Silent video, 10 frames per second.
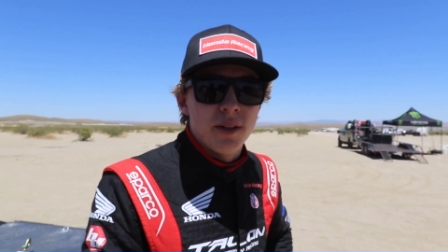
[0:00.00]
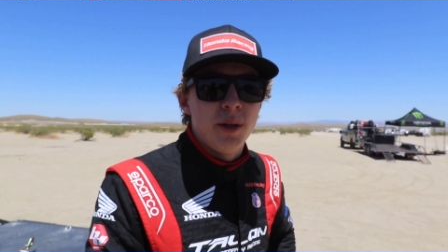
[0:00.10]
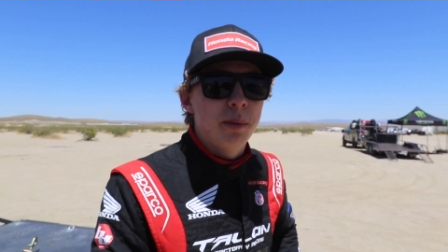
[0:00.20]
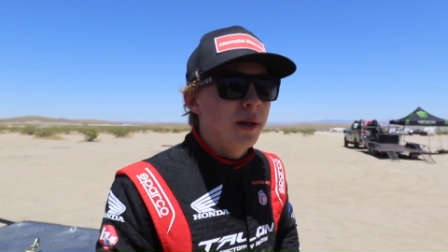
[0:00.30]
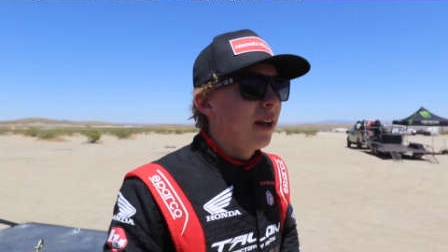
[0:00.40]

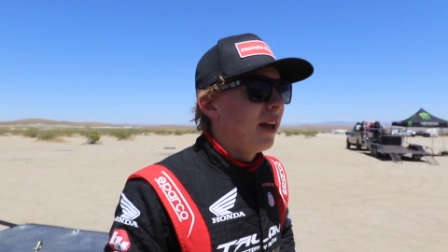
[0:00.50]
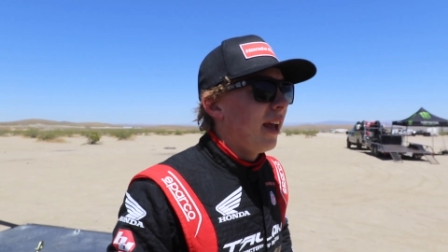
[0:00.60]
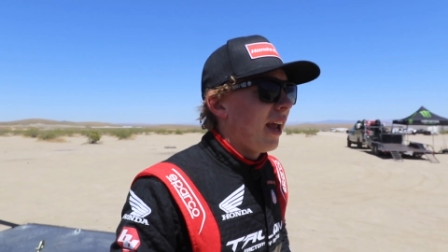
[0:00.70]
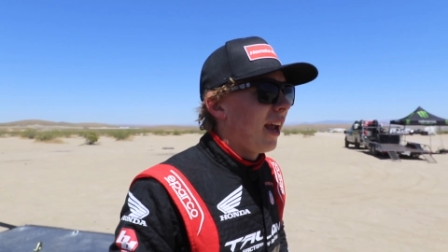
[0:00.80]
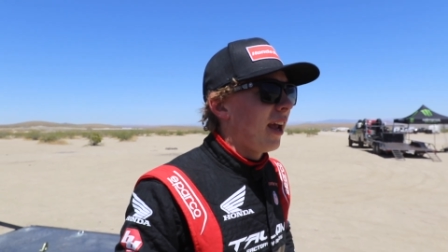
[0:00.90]
loop.
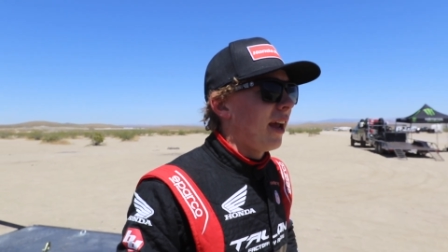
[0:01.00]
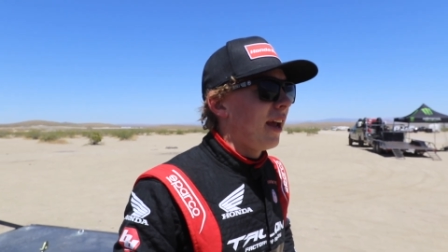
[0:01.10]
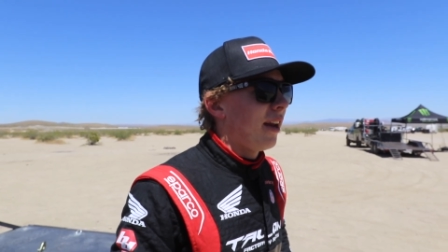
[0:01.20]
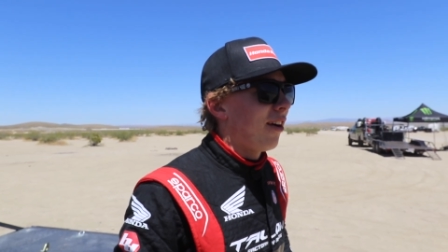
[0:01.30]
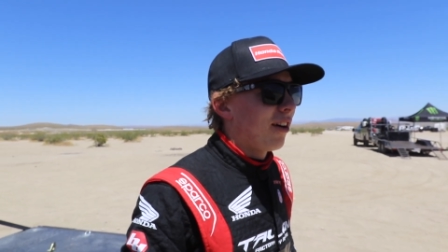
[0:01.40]

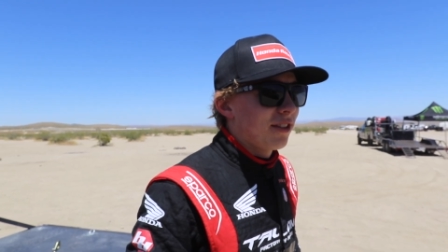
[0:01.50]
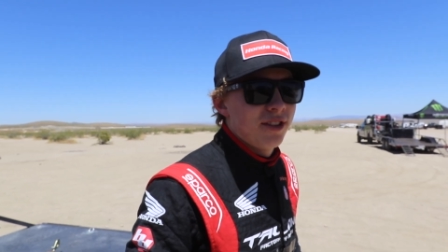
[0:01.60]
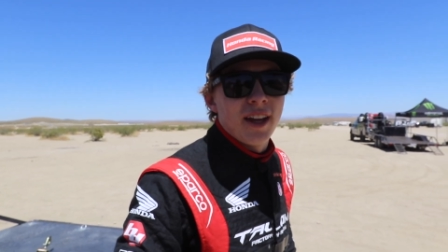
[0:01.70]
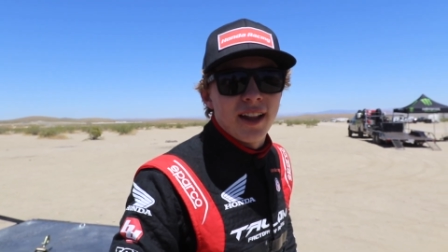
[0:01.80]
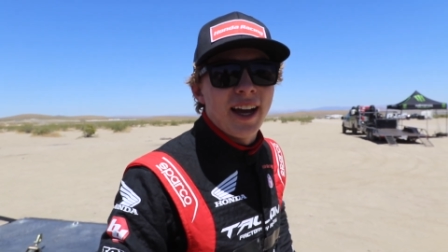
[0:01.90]
And
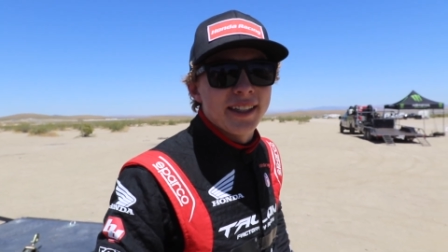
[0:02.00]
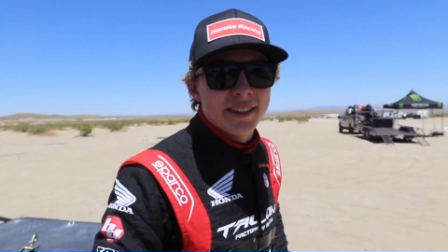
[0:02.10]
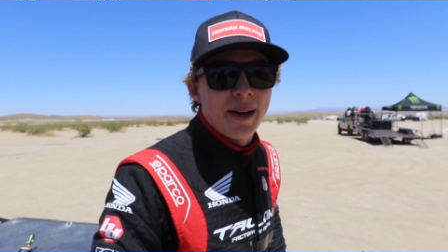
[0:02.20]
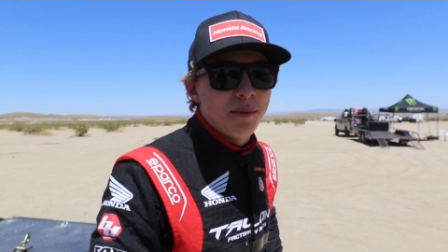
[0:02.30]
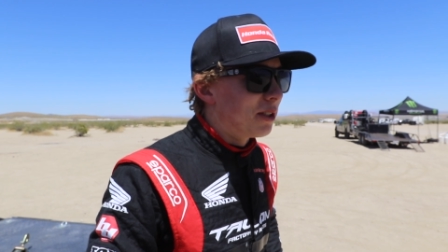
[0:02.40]
honestly, that last
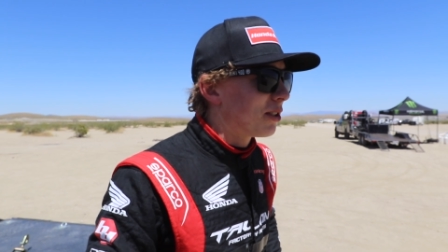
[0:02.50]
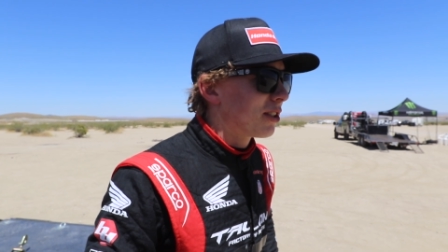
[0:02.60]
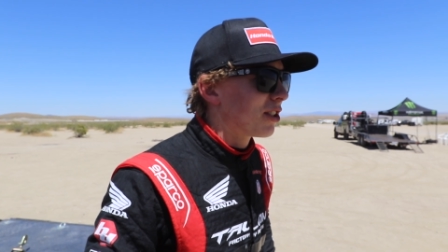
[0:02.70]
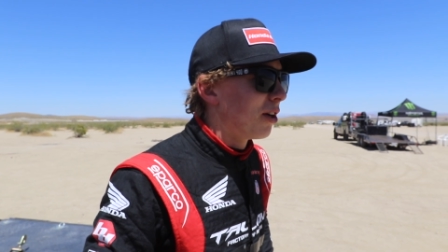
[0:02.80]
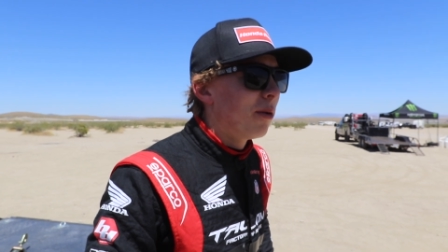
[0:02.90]
lap was
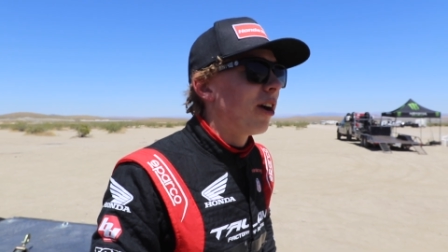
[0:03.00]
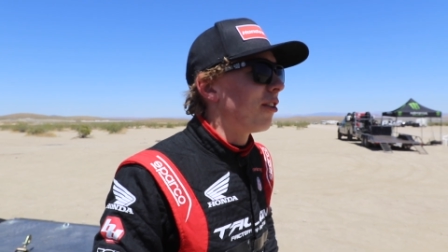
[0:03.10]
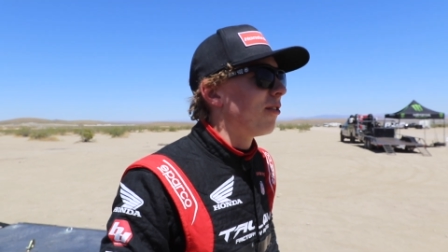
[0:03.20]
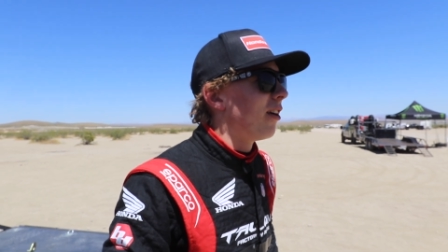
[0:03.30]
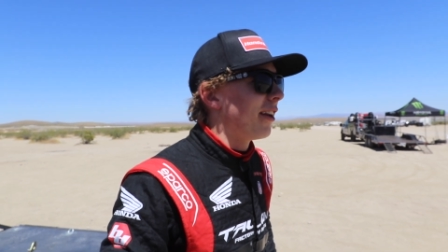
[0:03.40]
so
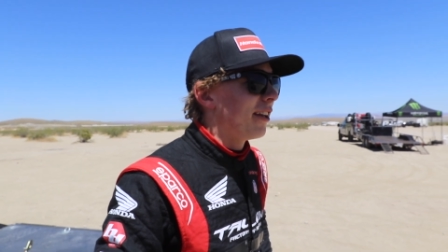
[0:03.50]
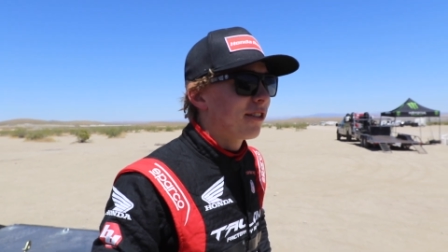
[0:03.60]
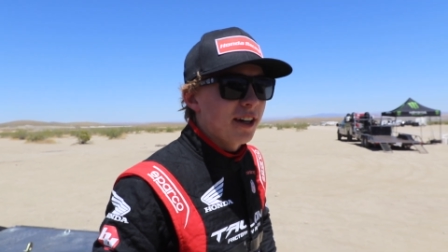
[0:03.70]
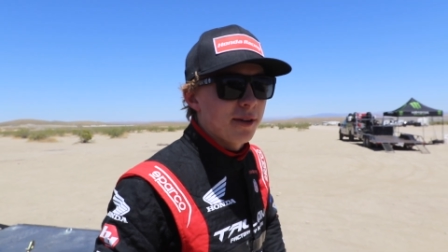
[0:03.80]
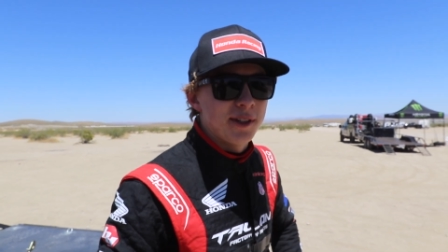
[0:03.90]
much fun.
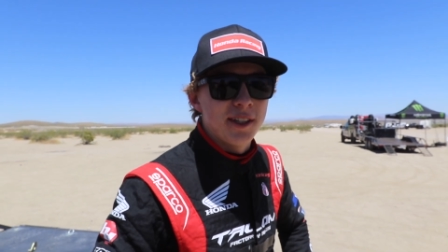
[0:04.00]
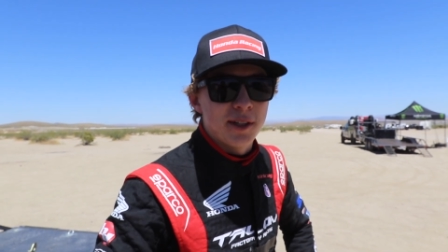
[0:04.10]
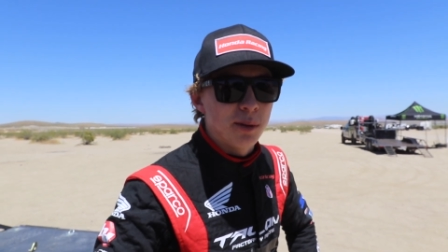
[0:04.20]
It's like a really